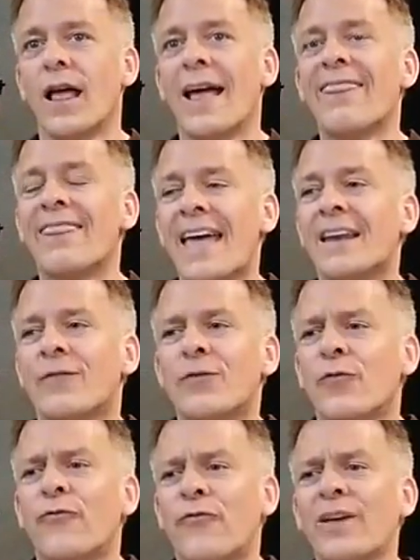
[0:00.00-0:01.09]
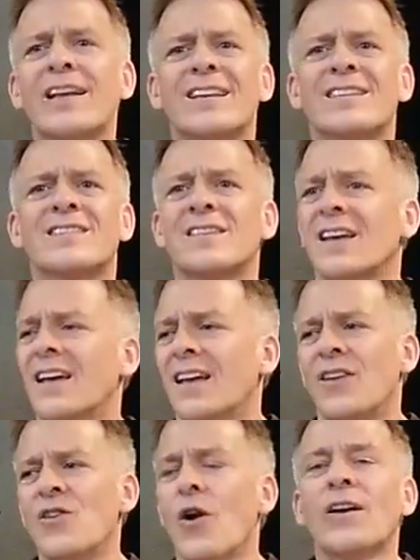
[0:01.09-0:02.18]
And then if you feel it's
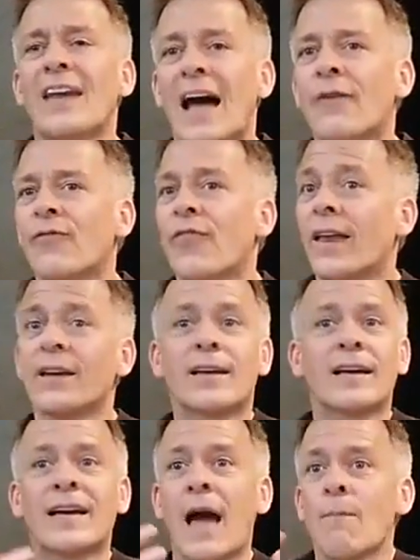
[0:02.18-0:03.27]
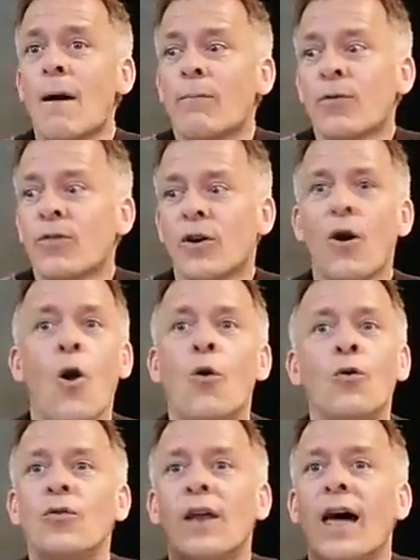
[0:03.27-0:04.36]
not enough, then come up with your
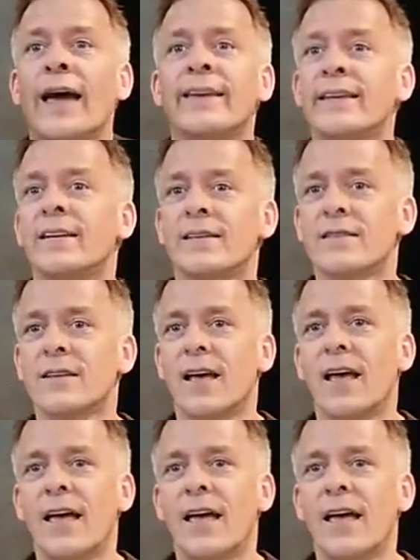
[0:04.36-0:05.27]
own ideas.